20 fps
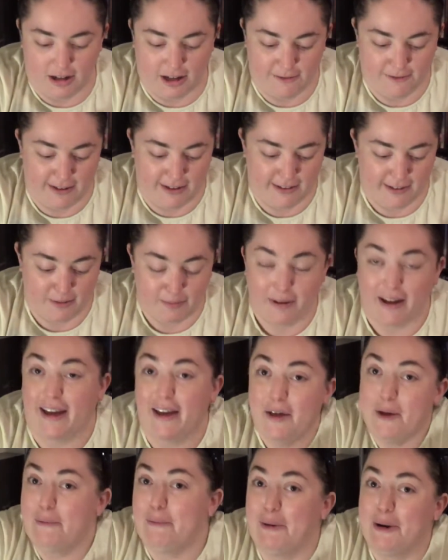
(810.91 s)
offended by.
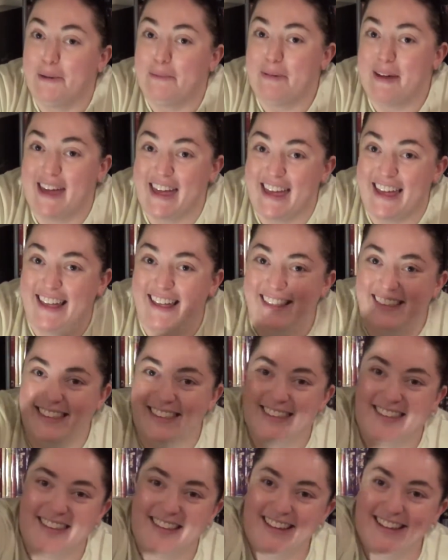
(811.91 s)
More
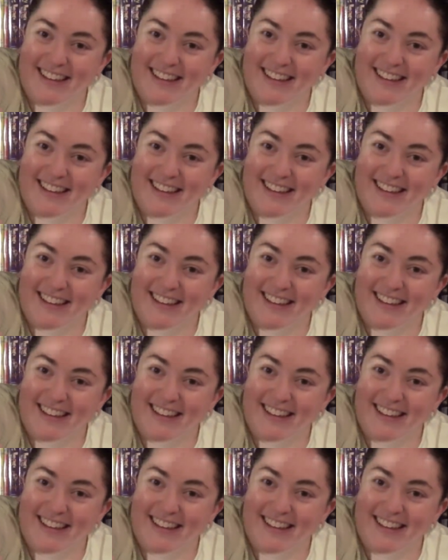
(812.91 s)
pins!